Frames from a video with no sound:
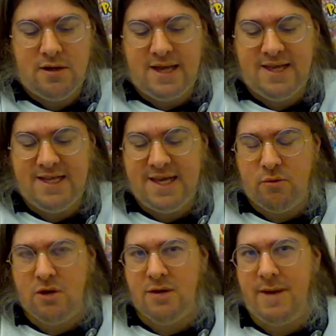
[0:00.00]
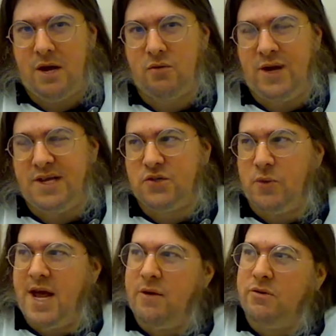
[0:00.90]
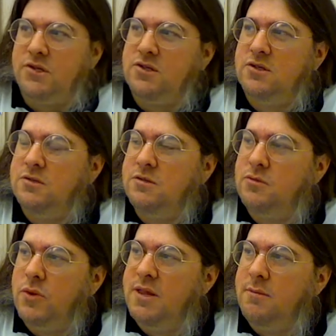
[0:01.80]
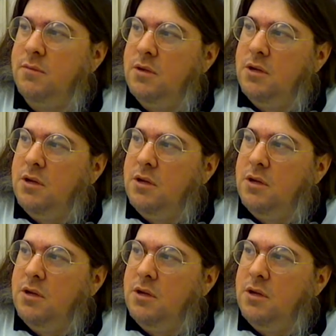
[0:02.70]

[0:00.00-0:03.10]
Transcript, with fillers: I think they were in Mountain West when I was with them.